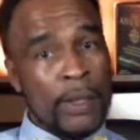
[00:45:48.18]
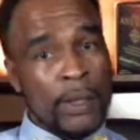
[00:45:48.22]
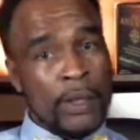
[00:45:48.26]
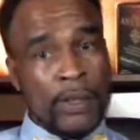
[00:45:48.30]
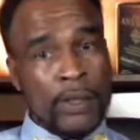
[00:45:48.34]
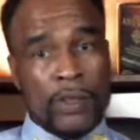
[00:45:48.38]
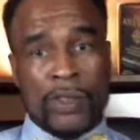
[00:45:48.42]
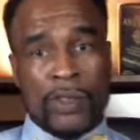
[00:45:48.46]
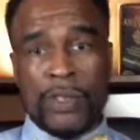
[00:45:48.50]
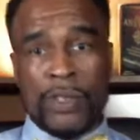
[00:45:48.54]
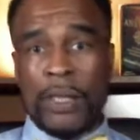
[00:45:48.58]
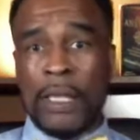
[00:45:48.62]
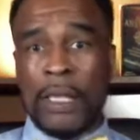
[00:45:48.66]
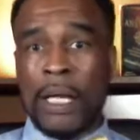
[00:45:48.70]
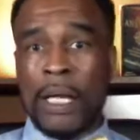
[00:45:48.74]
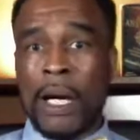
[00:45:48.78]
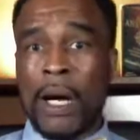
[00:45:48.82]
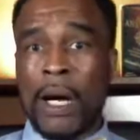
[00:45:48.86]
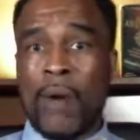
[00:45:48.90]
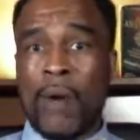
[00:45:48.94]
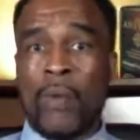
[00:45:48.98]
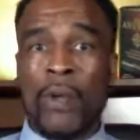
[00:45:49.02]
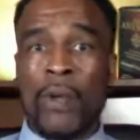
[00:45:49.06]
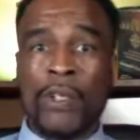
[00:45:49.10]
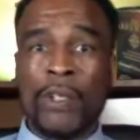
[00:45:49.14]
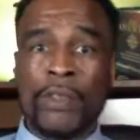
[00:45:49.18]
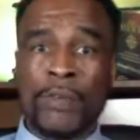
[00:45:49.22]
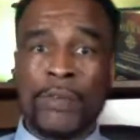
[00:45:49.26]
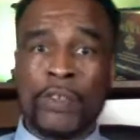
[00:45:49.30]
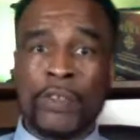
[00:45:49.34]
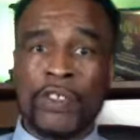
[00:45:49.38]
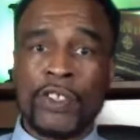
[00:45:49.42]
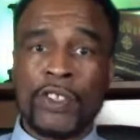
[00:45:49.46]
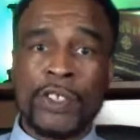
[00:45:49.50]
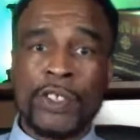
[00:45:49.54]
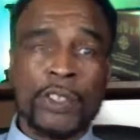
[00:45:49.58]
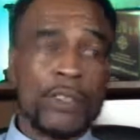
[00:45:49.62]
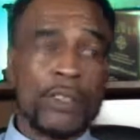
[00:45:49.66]
You see how a wonderful
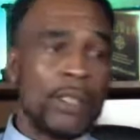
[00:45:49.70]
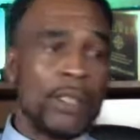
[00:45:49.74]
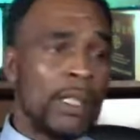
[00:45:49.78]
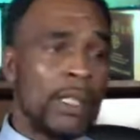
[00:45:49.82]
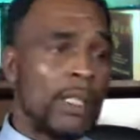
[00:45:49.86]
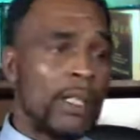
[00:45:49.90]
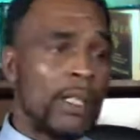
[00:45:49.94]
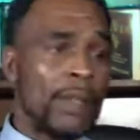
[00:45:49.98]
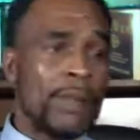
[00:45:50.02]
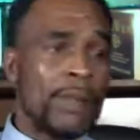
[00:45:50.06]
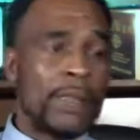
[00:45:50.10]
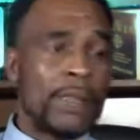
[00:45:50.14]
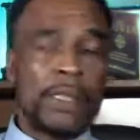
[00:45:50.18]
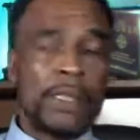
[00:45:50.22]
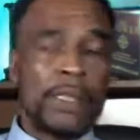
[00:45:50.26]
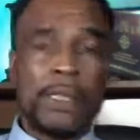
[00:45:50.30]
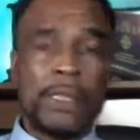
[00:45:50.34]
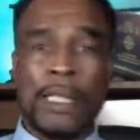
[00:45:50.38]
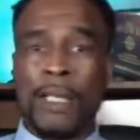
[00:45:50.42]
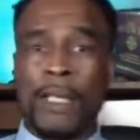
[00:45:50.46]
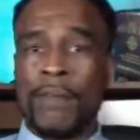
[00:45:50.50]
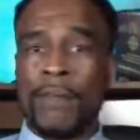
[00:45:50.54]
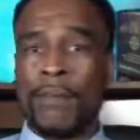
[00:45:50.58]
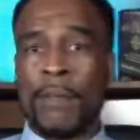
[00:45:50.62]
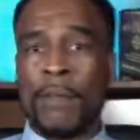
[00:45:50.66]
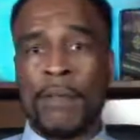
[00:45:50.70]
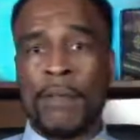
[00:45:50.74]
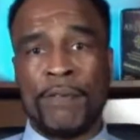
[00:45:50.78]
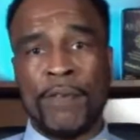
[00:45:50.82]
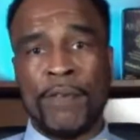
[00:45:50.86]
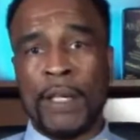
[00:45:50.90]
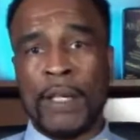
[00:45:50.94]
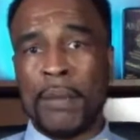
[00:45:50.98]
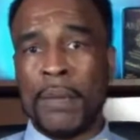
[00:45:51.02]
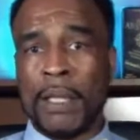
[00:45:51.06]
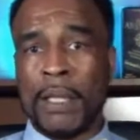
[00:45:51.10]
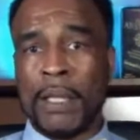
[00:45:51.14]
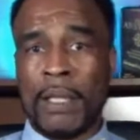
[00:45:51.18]
sister, I love her to death. My
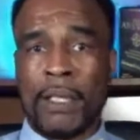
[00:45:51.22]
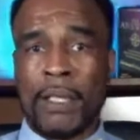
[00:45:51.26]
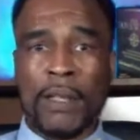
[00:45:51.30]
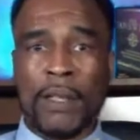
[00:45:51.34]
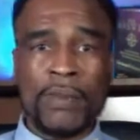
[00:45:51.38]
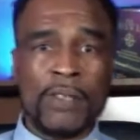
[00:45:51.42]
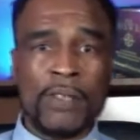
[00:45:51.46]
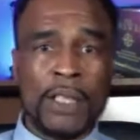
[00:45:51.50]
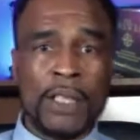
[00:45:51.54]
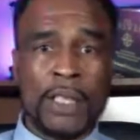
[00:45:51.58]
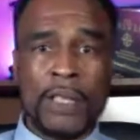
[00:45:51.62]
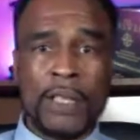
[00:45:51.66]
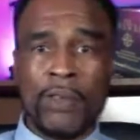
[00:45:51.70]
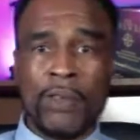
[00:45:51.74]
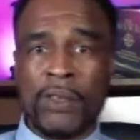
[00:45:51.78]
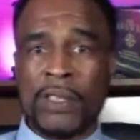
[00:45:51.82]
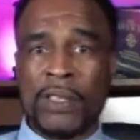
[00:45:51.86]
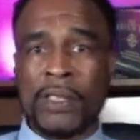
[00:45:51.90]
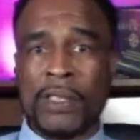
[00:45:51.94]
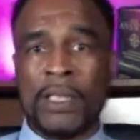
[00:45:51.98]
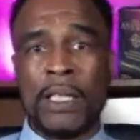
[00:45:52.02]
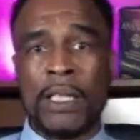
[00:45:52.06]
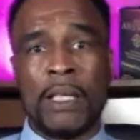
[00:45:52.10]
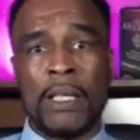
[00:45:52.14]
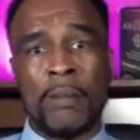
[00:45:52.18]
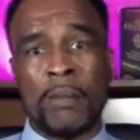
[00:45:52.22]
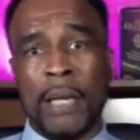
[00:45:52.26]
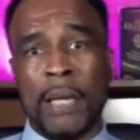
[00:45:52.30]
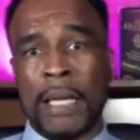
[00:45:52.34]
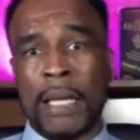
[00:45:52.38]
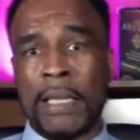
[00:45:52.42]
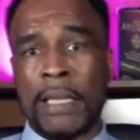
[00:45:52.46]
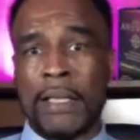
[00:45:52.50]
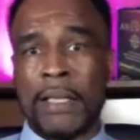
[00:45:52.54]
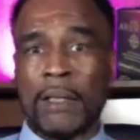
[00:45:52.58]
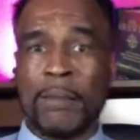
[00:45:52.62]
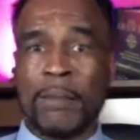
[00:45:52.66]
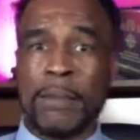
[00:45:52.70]
family loves to hear her sing.
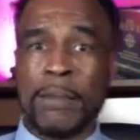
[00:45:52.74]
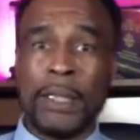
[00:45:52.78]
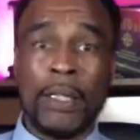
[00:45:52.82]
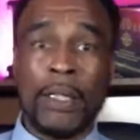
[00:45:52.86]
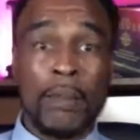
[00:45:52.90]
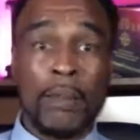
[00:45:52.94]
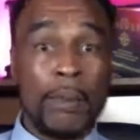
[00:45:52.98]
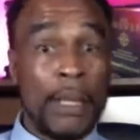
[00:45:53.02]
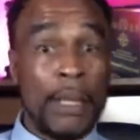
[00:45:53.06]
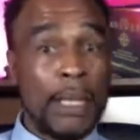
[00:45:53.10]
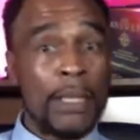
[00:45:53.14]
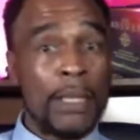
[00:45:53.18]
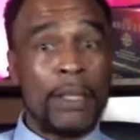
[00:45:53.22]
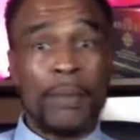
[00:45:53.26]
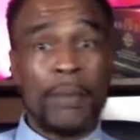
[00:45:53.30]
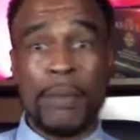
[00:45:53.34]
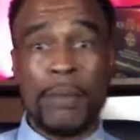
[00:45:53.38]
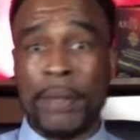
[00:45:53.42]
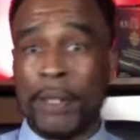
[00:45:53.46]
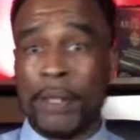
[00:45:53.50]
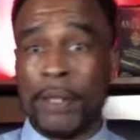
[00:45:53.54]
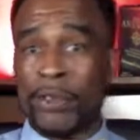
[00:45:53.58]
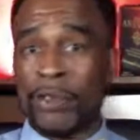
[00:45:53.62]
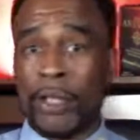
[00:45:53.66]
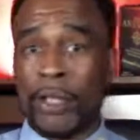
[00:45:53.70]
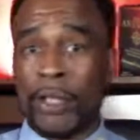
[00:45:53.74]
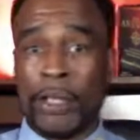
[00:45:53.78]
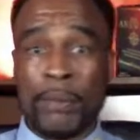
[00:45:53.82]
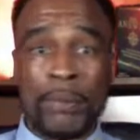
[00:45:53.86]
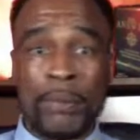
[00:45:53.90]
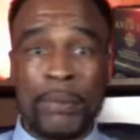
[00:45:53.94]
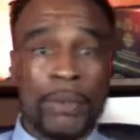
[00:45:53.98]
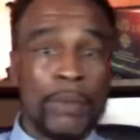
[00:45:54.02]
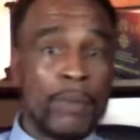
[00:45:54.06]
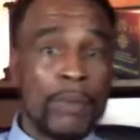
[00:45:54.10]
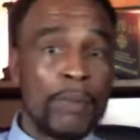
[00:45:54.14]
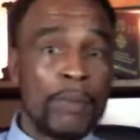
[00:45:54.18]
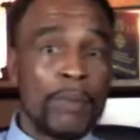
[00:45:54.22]
Patti LaBelle. Patti LaBelle tried to
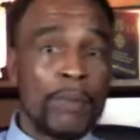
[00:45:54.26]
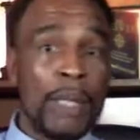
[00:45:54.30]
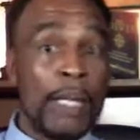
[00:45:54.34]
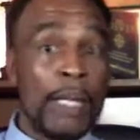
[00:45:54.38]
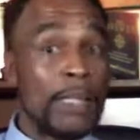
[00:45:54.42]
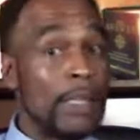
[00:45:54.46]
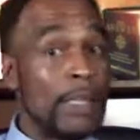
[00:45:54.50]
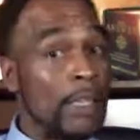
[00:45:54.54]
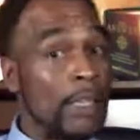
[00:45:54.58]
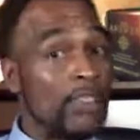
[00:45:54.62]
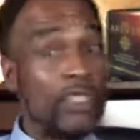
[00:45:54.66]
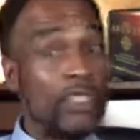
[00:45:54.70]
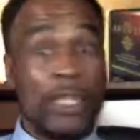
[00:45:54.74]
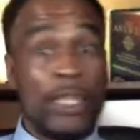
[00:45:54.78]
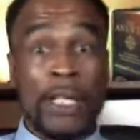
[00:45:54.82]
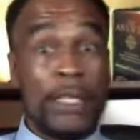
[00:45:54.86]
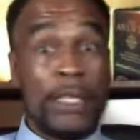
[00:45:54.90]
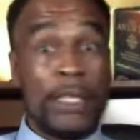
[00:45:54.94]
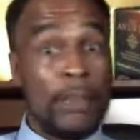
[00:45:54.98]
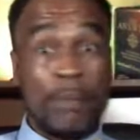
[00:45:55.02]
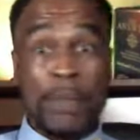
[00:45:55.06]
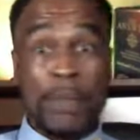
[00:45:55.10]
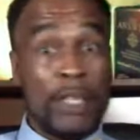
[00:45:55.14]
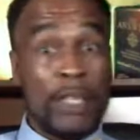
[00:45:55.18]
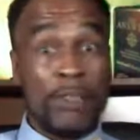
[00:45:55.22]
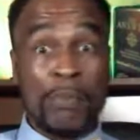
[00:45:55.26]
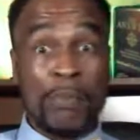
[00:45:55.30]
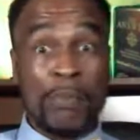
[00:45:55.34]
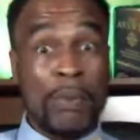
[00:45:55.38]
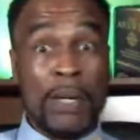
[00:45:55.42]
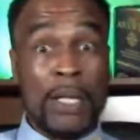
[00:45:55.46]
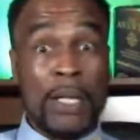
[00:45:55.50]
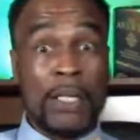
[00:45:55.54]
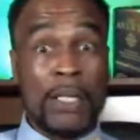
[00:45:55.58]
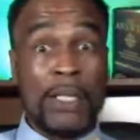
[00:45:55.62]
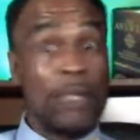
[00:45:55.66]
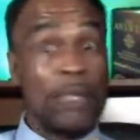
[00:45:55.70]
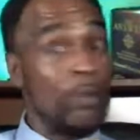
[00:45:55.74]
put her a pot. Now, she had the best
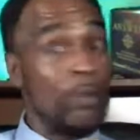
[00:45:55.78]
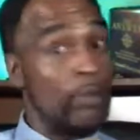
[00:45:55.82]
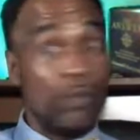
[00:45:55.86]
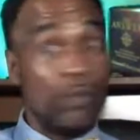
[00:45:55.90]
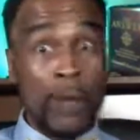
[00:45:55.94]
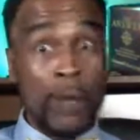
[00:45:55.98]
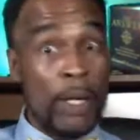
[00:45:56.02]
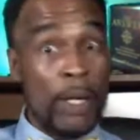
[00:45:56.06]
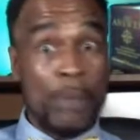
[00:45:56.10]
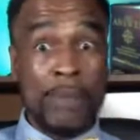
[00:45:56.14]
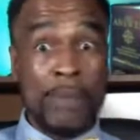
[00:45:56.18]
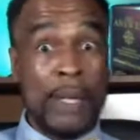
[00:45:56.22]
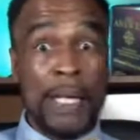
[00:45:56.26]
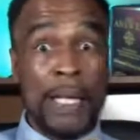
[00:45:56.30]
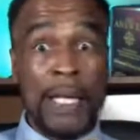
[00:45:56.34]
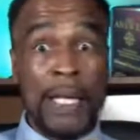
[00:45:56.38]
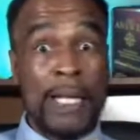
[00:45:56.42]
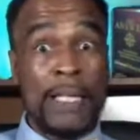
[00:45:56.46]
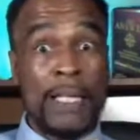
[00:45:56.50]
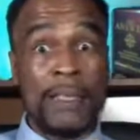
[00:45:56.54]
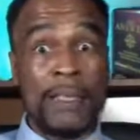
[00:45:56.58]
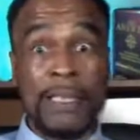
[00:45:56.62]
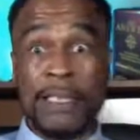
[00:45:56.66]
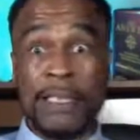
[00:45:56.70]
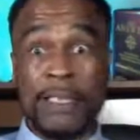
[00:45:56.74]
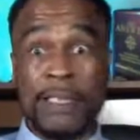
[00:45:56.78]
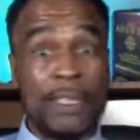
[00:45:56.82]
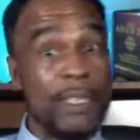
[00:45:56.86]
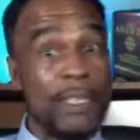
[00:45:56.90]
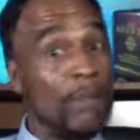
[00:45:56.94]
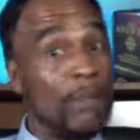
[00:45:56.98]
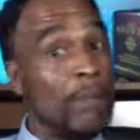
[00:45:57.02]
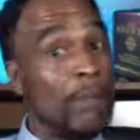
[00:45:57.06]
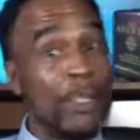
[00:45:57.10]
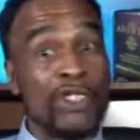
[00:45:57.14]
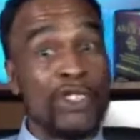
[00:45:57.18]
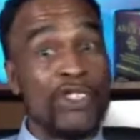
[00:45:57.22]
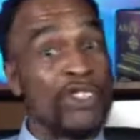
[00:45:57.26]
product. It was great pies. They said
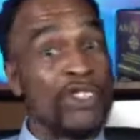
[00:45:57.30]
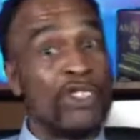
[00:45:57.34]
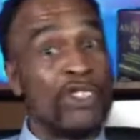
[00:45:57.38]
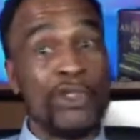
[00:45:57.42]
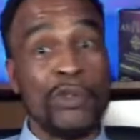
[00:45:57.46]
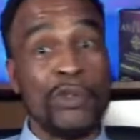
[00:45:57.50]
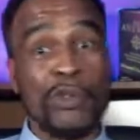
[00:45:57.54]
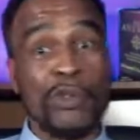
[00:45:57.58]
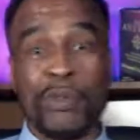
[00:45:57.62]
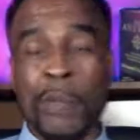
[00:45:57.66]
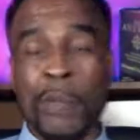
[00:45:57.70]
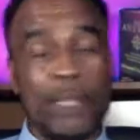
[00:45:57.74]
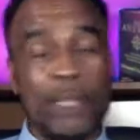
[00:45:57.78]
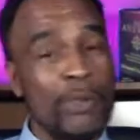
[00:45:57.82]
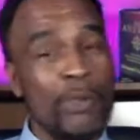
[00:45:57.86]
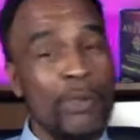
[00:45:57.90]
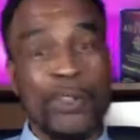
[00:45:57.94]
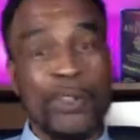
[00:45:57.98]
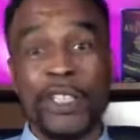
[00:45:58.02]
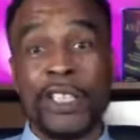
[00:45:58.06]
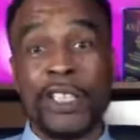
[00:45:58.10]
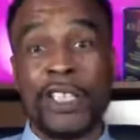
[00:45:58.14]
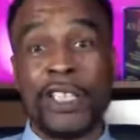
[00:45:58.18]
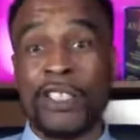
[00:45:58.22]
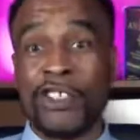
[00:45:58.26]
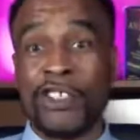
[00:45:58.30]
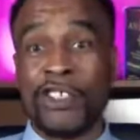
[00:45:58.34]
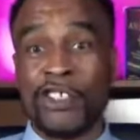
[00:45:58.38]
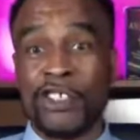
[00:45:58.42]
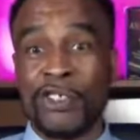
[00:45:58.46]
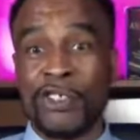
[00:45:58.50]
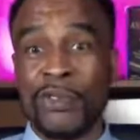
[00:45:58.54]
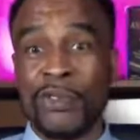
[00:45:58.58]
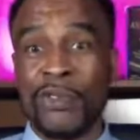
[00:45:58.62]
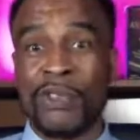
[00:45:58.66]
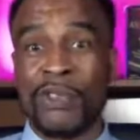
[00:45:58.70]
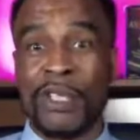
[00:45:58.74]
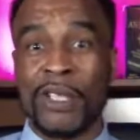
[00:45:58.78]
it make your shoes, make you want to kick your
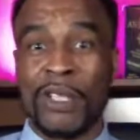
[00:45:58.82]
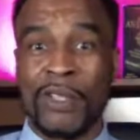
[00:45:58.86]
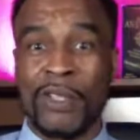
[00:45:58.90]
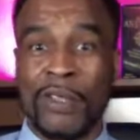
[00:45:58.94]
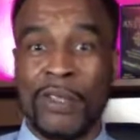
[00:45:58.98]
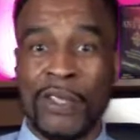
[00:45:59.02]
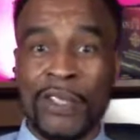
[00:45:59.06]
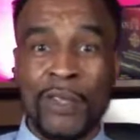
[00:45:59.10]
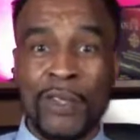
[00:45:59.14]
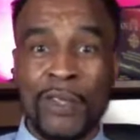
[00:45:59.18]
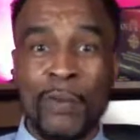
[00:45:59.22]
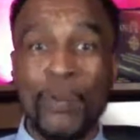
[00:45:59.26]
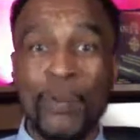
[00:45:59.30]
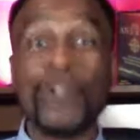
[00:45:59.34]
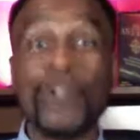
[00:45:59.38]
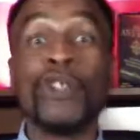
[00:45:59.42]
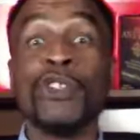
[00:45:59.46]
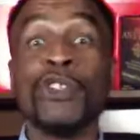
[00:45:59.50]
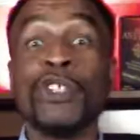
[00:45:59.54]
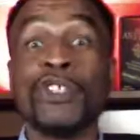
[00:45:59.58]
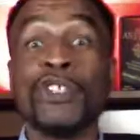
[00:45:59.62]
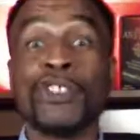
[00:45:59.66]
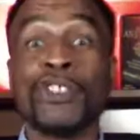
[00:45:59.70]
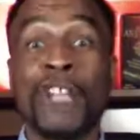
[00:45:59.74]
shoes off, wiggle your